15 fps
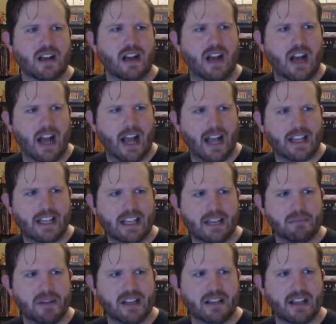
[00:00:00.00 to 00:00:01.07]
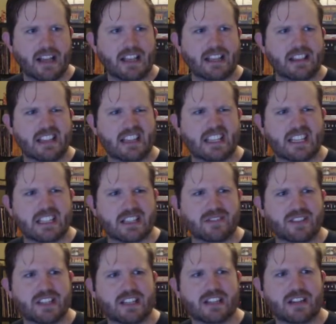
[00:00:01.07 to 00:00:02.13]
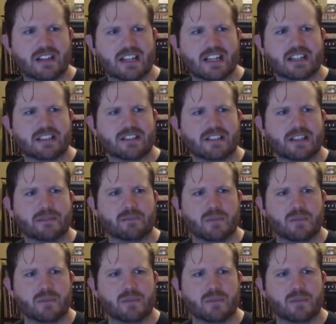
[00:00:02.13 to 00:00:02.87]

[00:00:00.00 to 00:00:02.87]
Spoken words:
I can get the length of it here actually. All